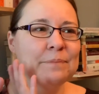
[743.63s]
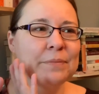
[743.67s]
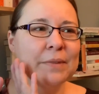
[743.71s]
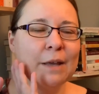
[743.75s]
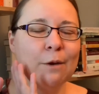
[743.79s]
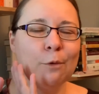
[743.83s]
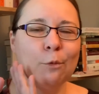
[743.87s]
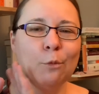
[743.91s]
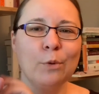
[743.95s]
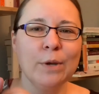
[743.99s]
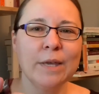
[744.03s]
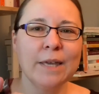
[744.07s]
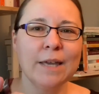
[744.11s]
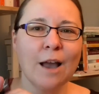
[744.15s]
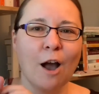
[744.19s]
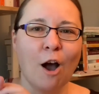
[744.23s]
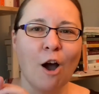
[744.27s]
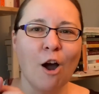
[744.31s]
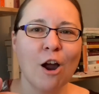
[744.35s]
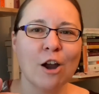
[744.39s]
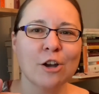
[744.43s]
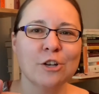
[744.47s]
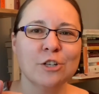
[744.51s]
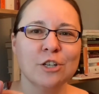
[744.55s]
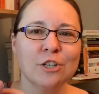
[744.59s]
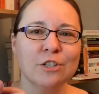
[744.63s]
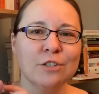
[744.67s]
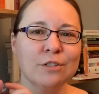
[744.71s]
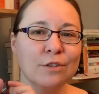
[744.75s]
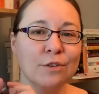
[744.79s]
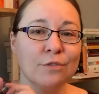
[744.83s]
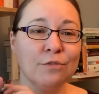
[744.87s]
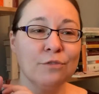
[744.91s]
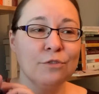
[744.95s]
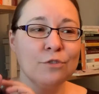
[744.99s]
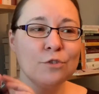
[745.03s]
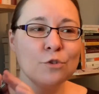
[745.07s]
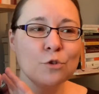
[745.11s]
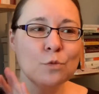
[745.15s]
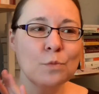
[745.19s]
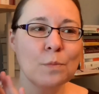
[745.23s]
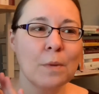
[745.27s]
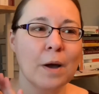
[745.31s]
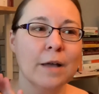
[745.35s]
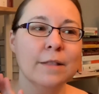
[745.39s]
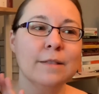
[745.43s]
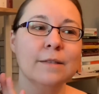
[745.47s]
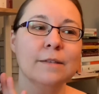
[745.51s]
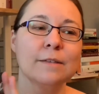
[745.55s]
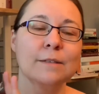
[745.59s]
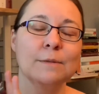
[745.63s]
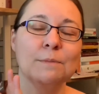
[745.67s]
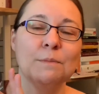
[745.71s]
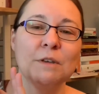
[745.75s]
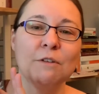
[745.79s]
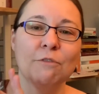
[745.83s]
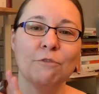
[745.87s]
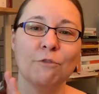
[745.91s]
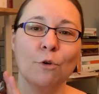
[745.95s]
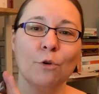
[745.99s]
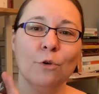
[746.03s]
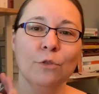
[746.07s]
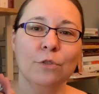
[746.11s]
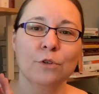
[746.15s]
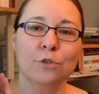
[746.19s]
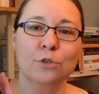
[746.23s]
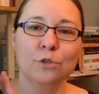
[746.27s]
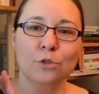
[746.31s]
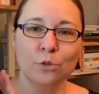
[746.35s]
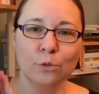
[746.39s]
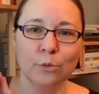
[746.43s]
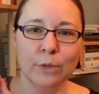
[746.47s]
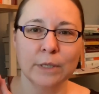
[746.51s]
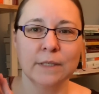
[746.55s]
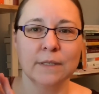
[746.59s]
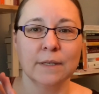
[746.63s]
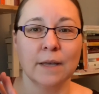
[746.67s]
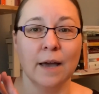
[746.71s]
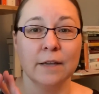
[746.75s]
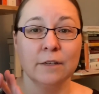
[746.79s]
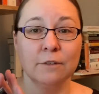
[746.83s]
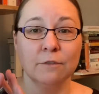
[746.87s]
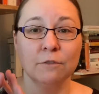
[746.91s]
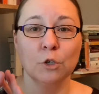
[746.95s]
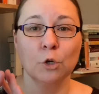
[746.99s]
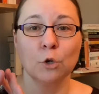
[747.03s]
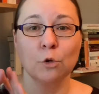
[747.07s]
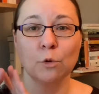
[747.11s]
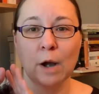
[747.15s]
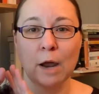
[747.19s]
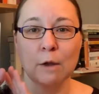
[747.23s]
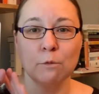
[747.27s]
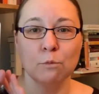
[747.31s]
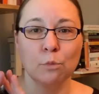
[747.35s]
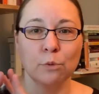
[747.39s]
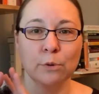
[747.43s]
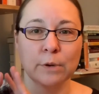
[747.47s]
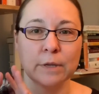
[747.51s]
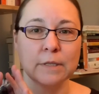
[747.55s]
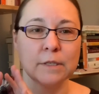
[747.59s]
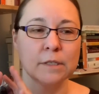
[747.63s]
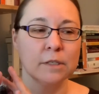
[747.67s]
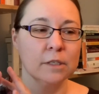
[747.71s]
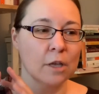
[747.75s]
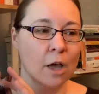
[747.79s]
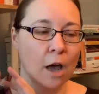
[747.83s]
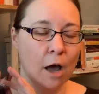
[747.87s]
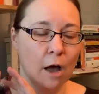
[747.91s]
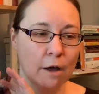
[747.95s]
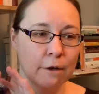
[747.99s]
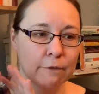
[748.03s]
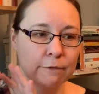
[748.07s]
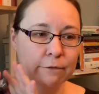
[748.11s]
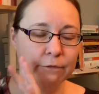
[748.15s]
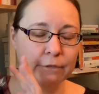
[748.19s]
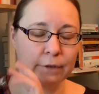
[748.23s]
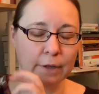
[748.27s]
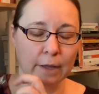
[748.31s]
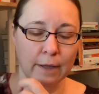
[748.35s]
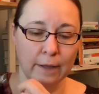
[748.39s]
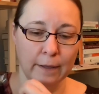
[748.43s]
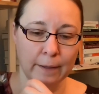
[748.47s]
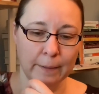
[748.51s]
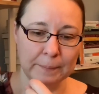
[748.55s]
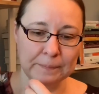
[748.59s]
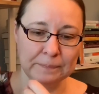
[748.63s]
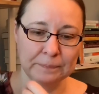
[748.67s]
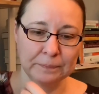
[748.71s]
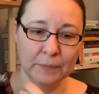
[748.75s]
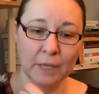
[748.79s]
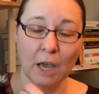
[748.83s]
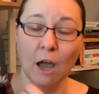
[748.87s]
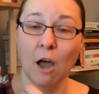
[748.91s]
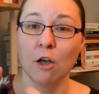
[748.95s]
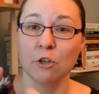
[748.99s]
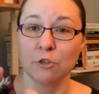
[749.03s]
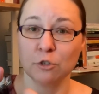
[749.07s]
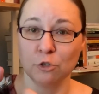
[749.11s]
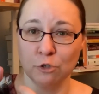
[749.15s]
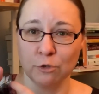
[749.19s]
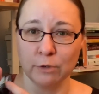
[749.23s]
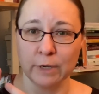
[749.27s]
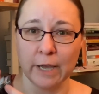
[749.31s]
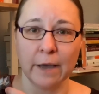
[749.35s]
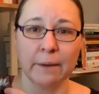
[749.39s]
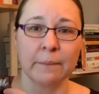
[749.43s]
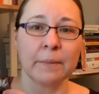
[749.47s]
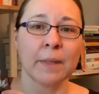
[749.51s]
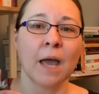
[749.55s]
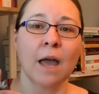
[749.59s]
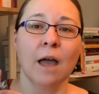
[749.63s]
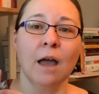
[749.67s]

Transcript: We are just a few months before the suicide of the Crown Prince of Austria.